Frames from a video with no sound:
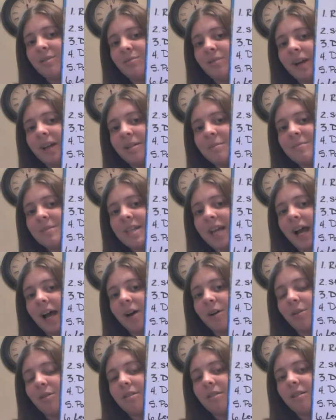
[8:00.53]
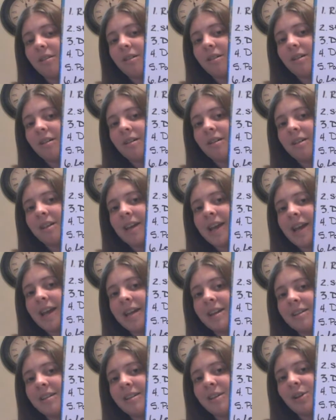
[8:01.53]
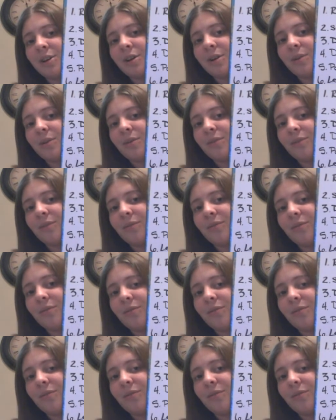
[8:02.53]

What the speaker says: Write them down, and, you know,